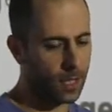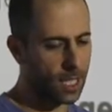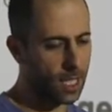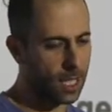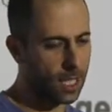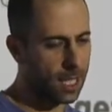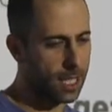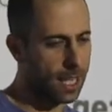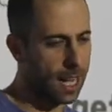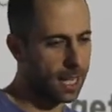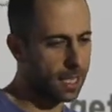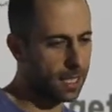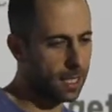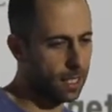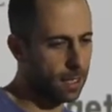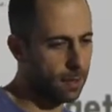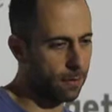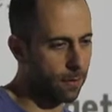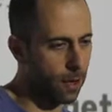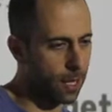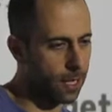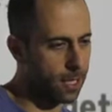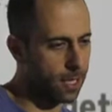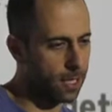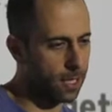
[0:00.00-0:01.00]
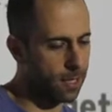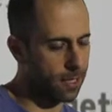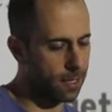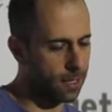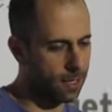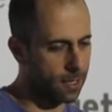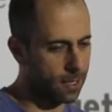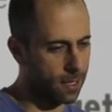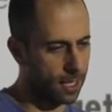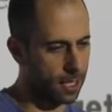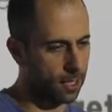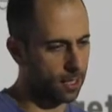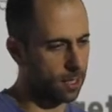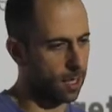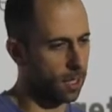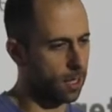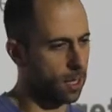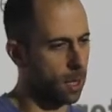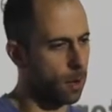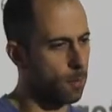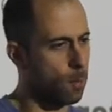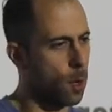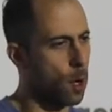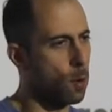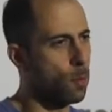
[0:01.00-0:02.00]
connected devices, things
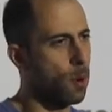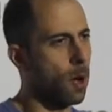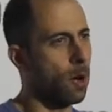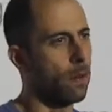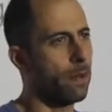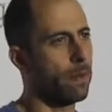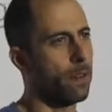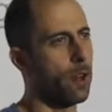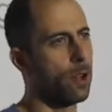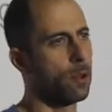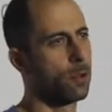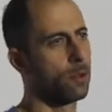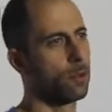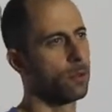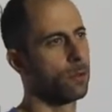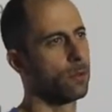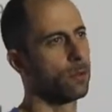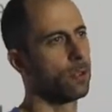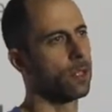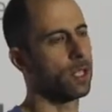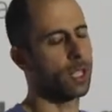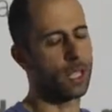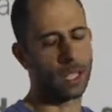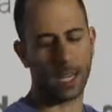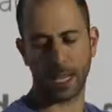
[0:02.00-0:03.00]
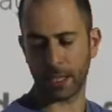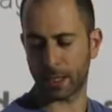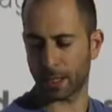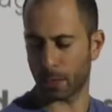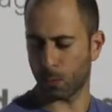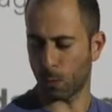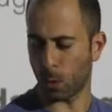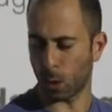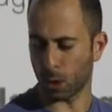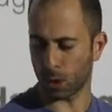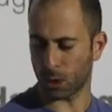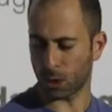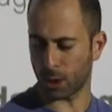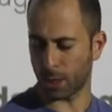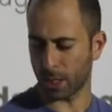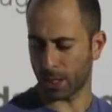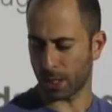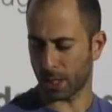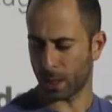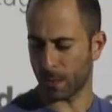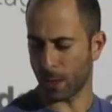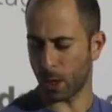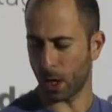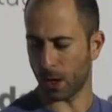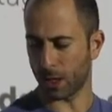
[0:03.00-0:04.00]
like our mobile phones, connected
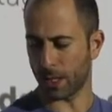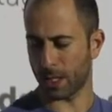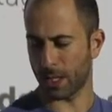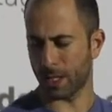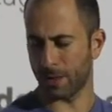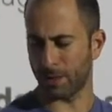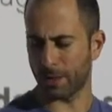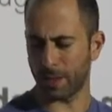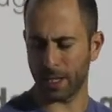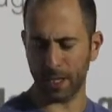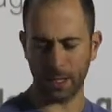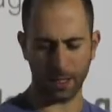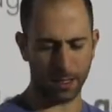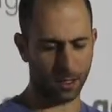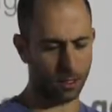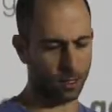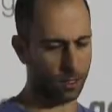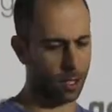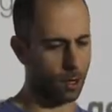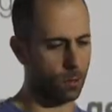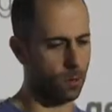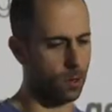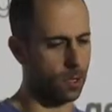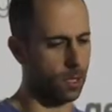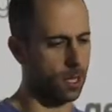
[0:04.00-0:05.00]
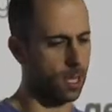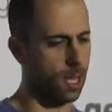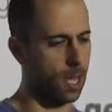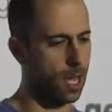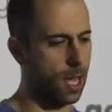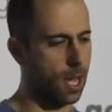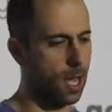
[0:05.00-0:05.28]
watches, smart TVs, and so on.